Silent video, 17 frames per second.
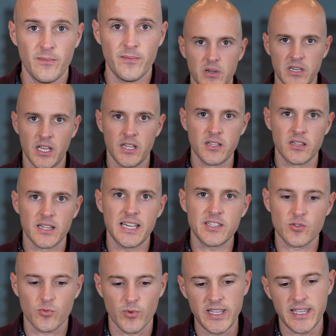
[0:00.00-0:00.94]
But
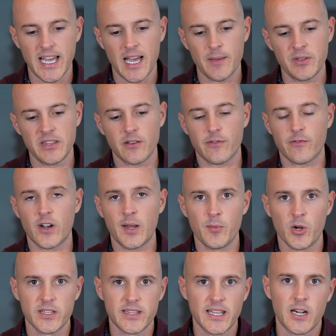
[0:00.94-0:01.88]
nonetheless, recapping the
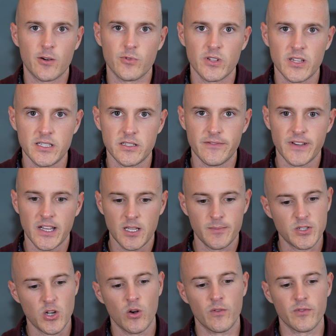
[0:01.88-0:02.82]
framework that I really
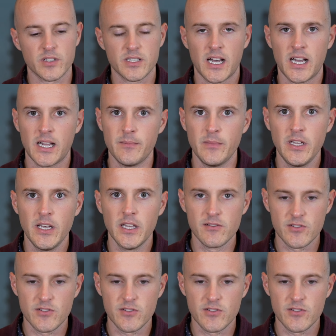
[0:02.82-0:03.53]
developed over time